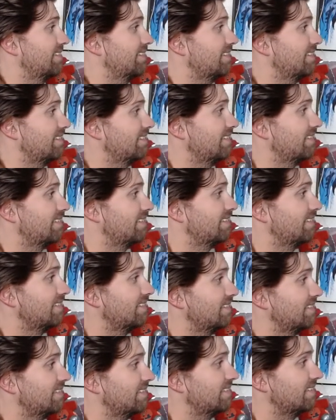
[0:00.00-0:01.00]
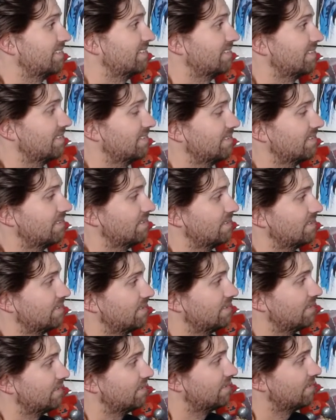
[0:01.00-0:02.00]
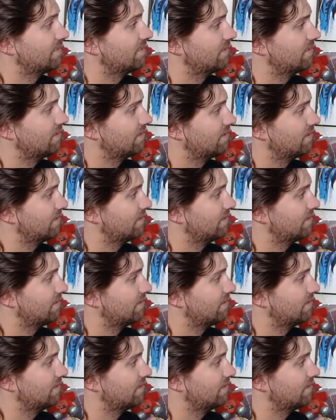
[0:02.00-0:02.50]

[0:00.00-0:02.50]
(not speaking)